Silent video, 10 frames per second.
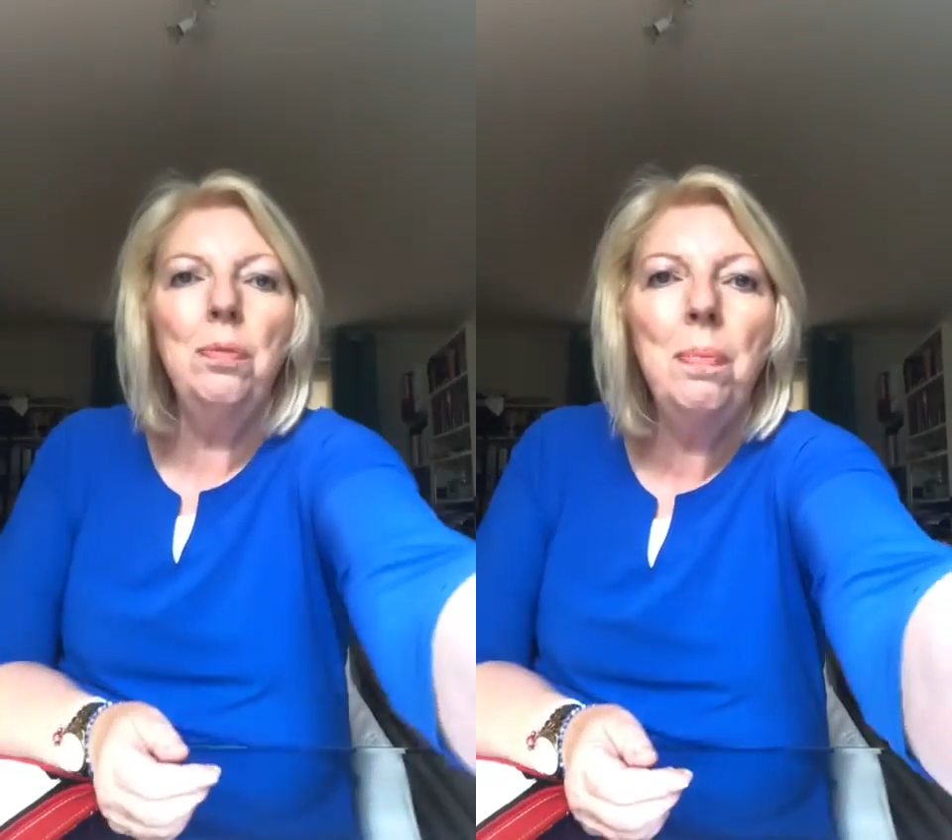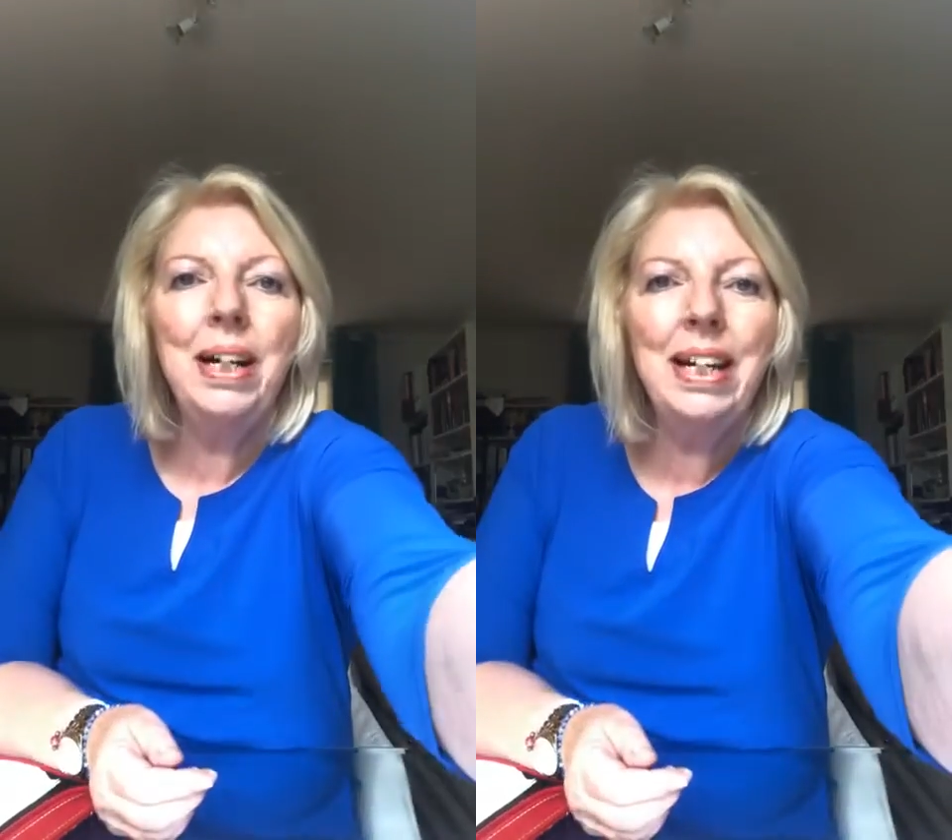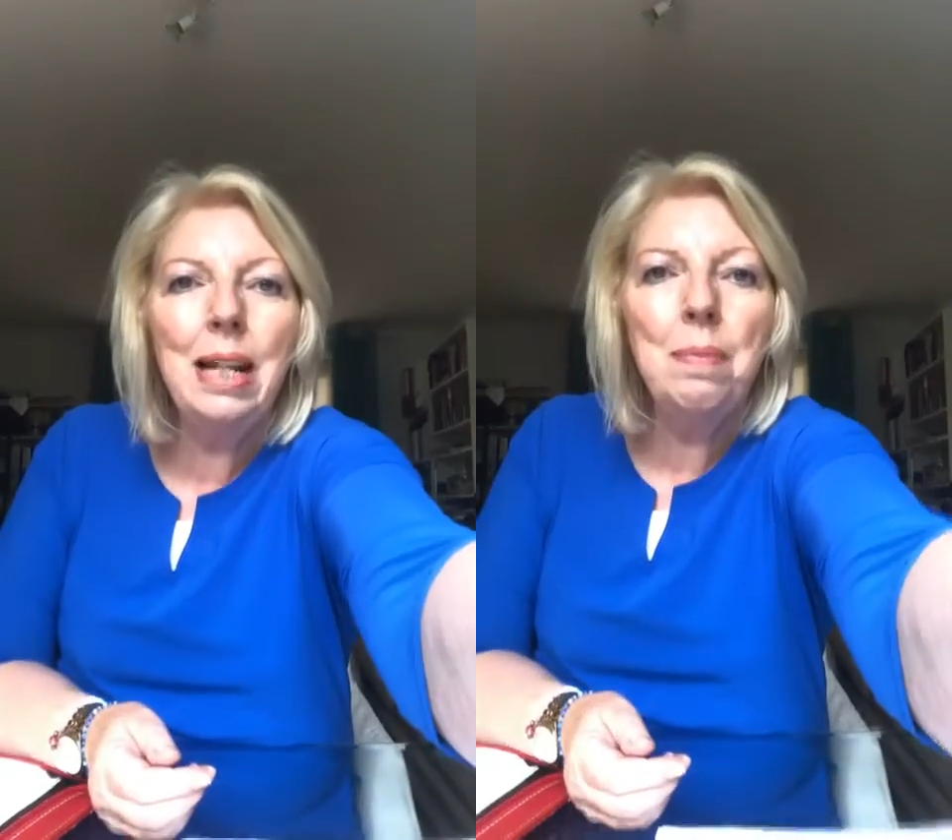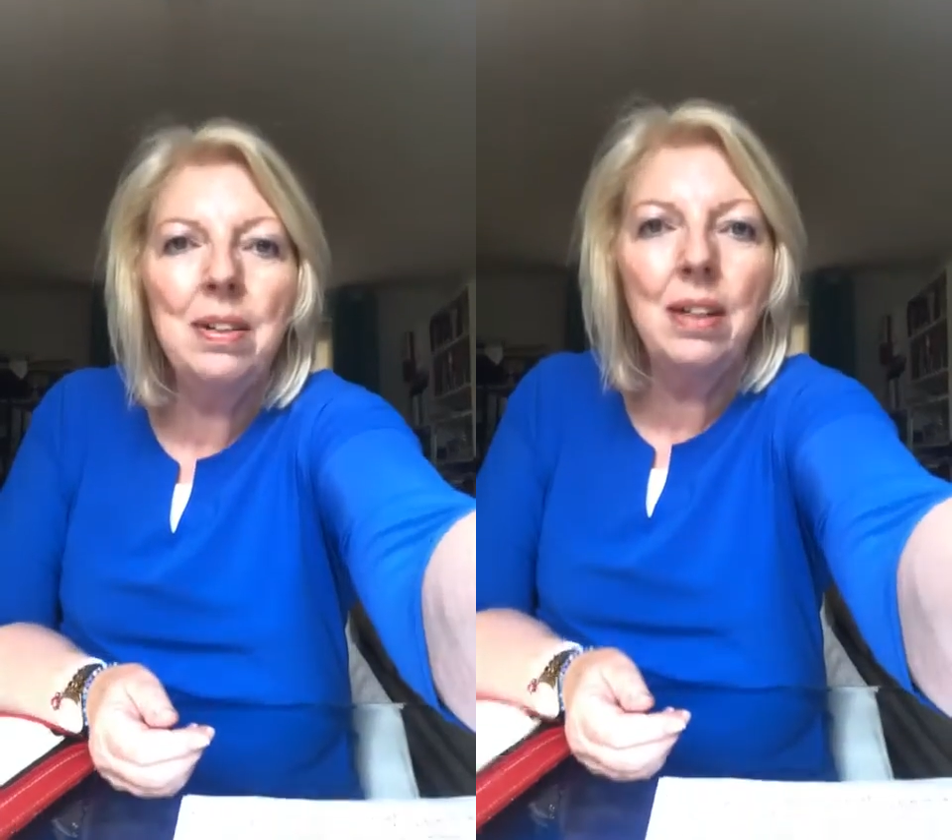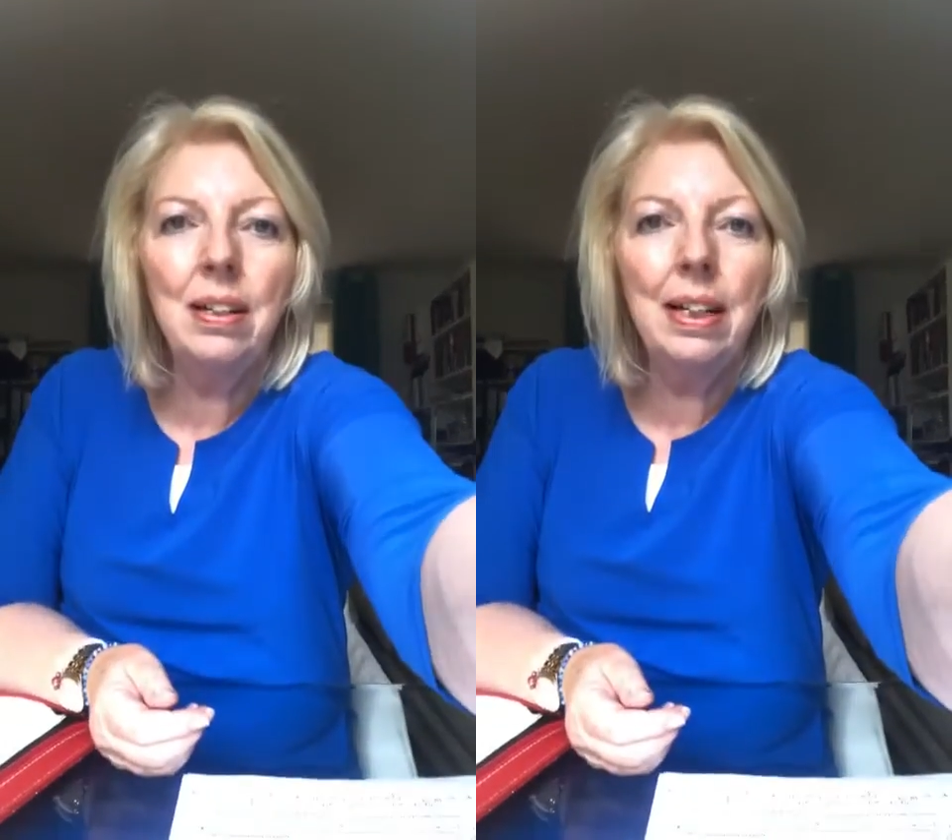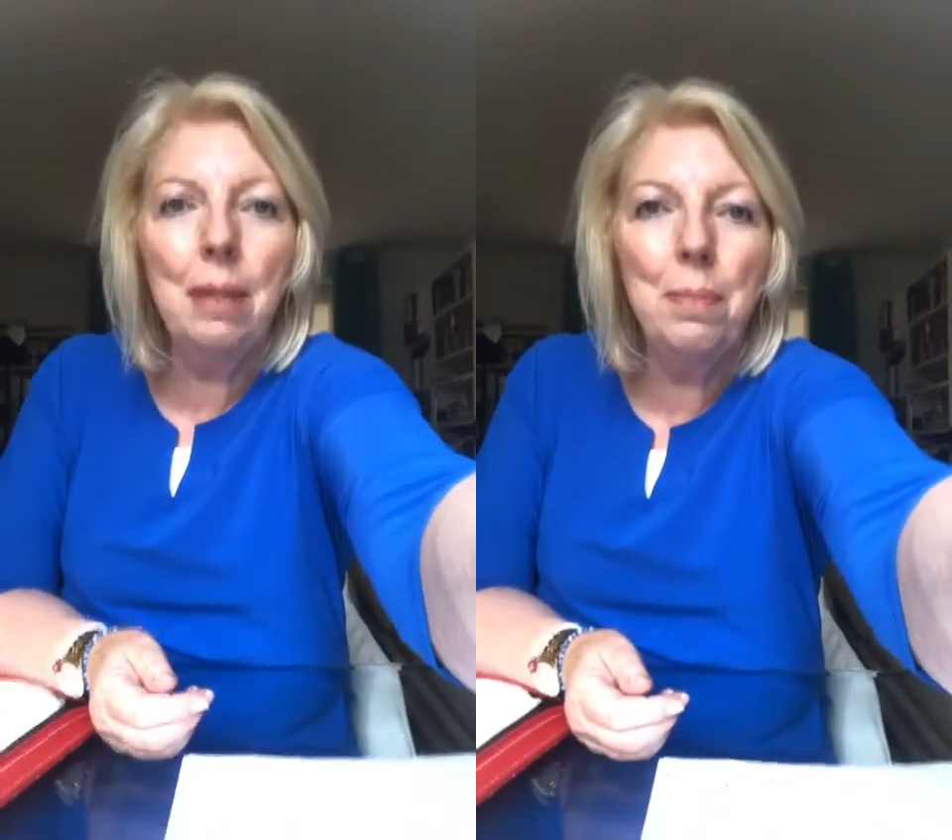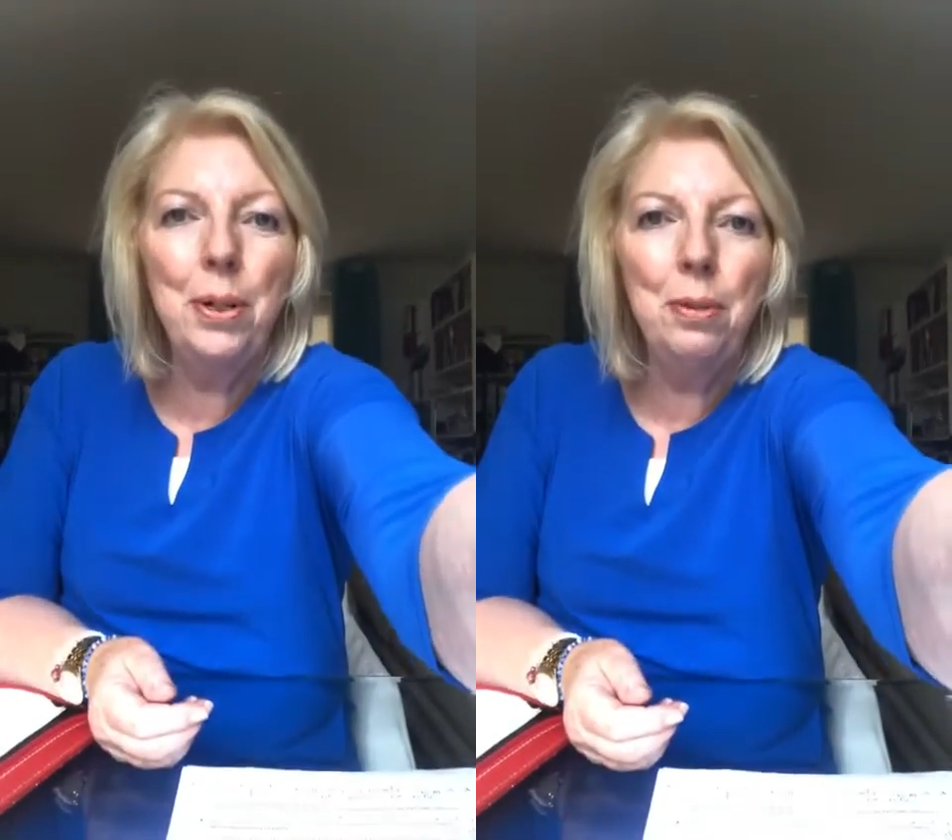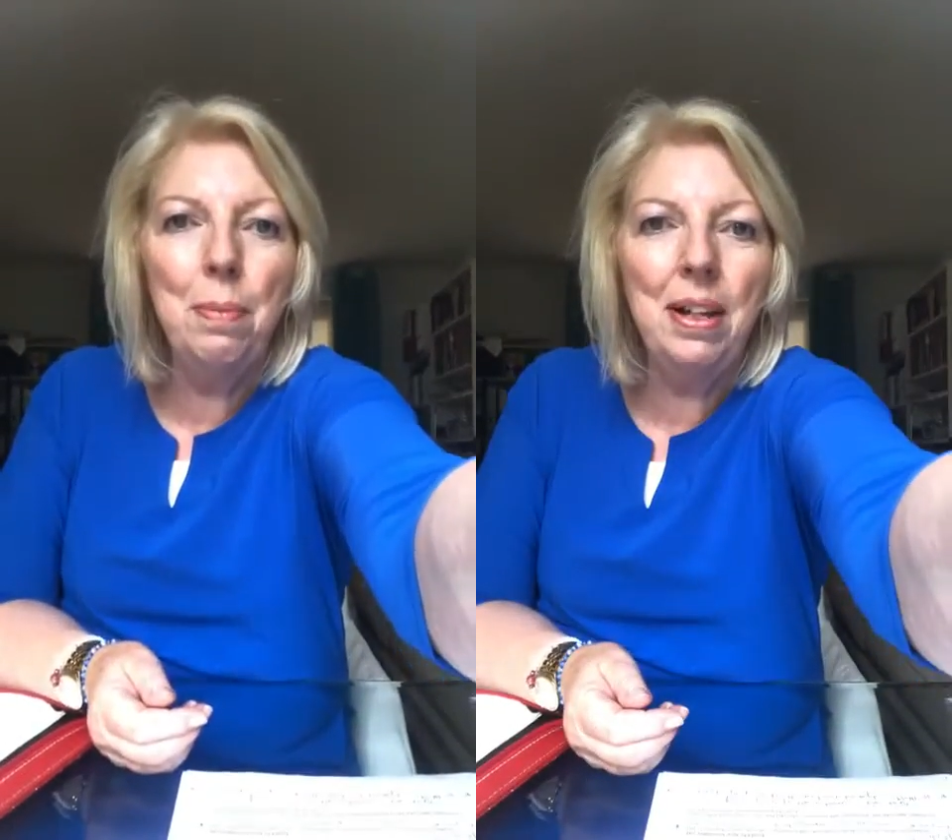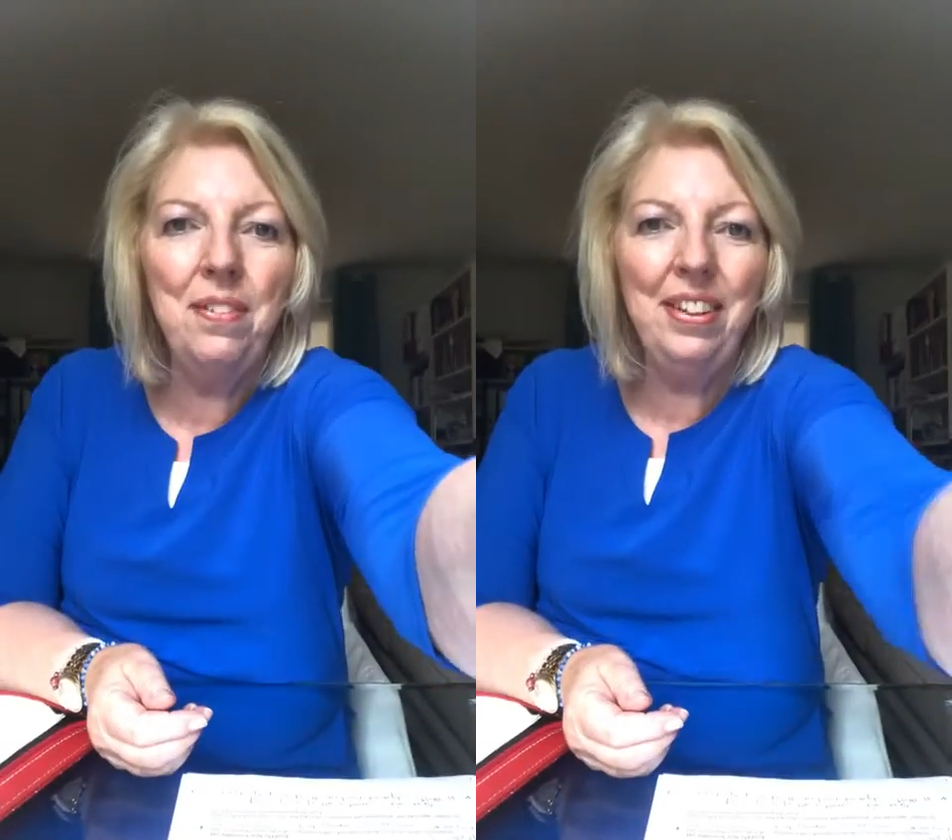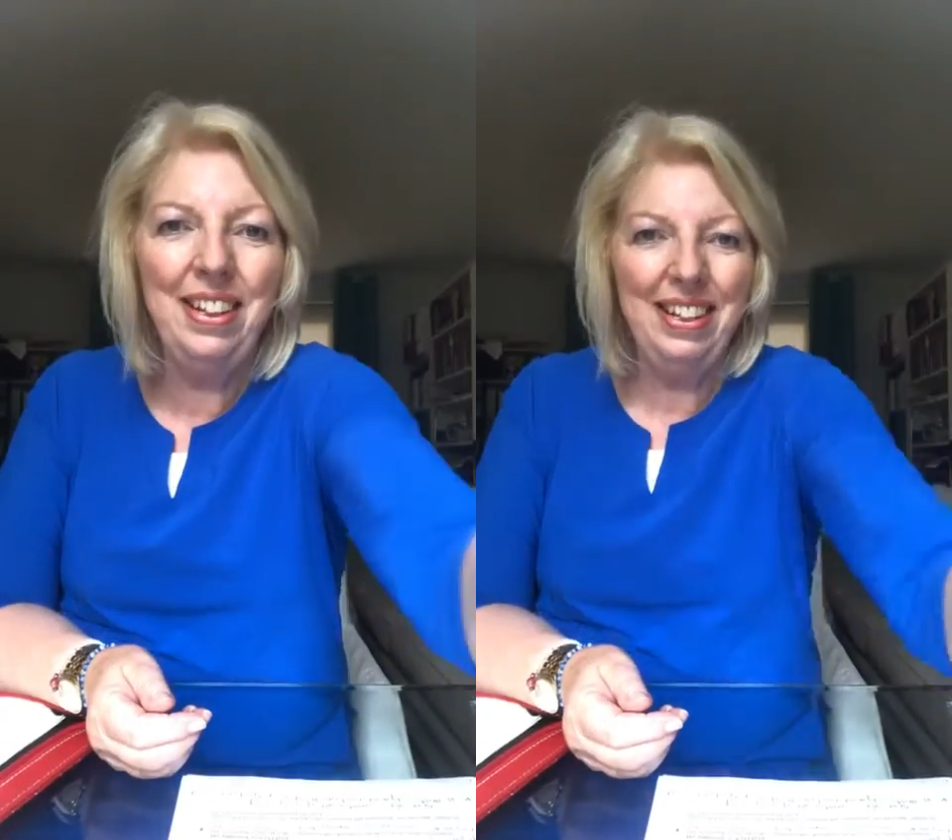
My name is Ank Kleinmeulman